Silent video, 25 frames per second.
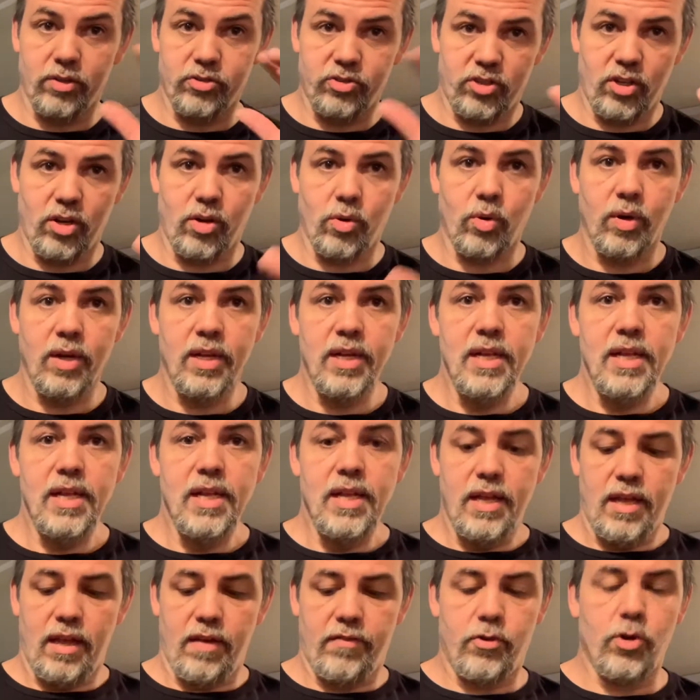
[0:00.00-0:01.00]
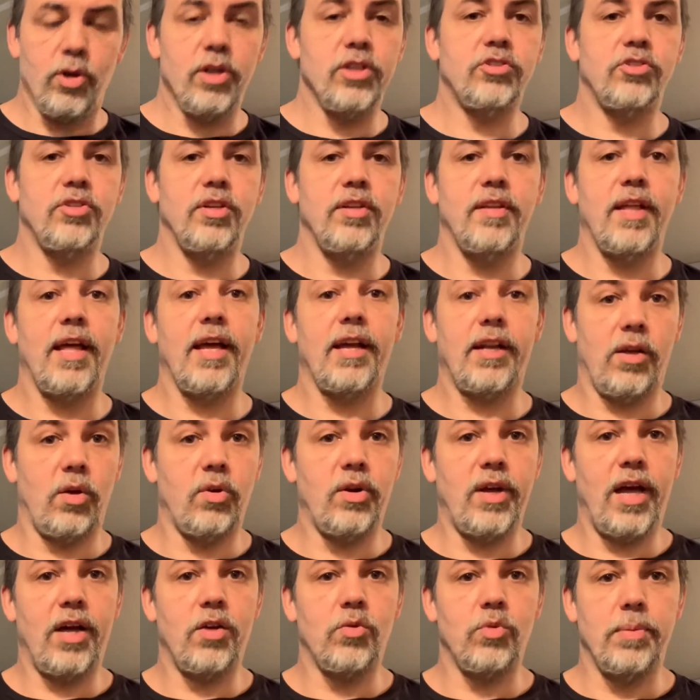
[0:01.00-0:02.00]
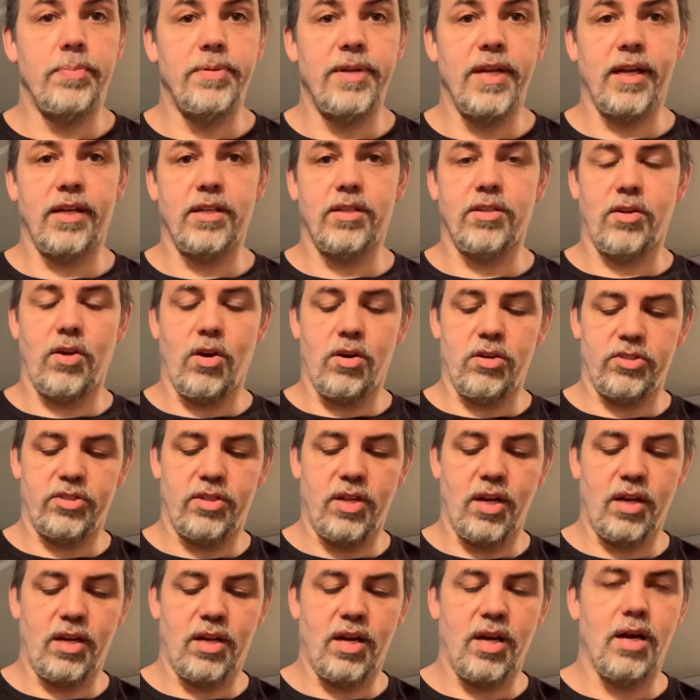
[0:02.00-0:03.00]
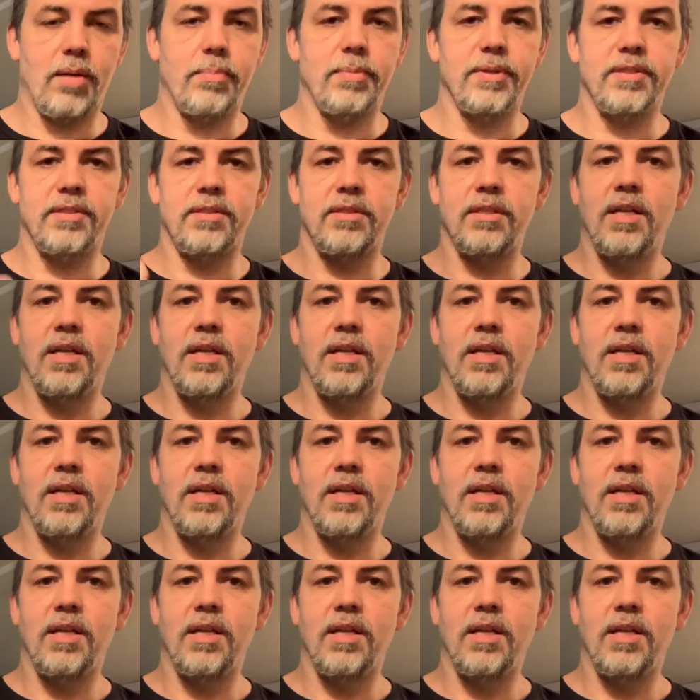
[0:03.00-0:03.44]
So if you're interested in that, go to howtoripadeckofcards.com. But